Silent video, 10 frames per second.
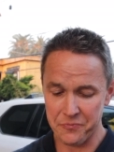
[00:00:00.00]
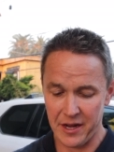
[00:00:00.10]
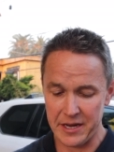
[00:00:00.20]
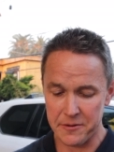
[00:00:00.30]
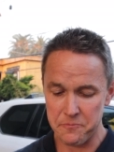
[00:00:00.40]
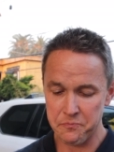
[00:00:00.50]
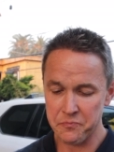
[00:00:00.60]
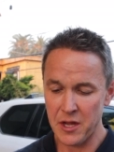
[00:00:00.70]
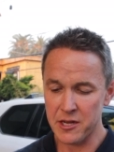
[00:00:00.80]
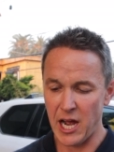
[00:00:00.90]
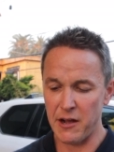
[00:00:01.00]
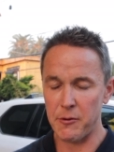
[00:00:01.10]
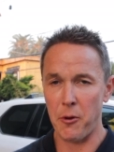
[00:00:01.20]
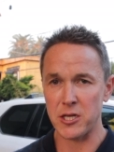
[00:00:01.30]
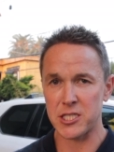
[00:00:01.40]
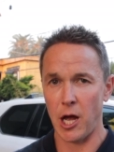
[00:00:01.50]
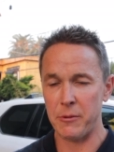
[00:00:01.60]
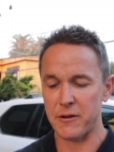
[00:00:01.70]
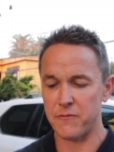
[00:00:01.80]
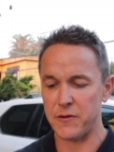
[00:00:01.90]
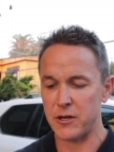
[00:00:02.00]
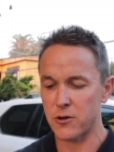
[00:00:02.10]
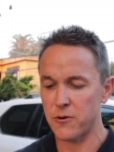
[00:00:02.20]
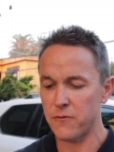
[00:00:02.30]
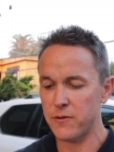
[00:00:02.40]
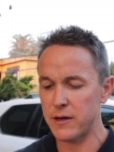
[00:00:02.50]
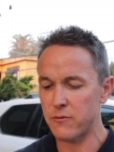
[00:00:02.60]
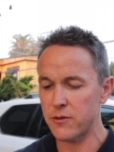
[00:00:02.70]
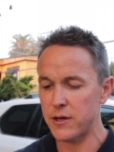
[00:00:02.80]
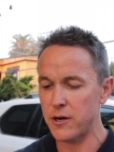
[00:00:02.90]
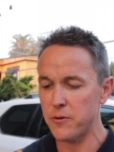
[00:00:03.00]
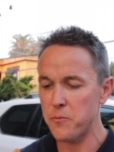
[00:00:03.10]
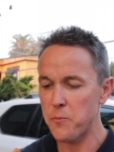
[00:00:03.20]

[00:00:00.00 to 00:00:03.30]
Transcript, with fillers: like kind of a balsamic vinegar flavor there.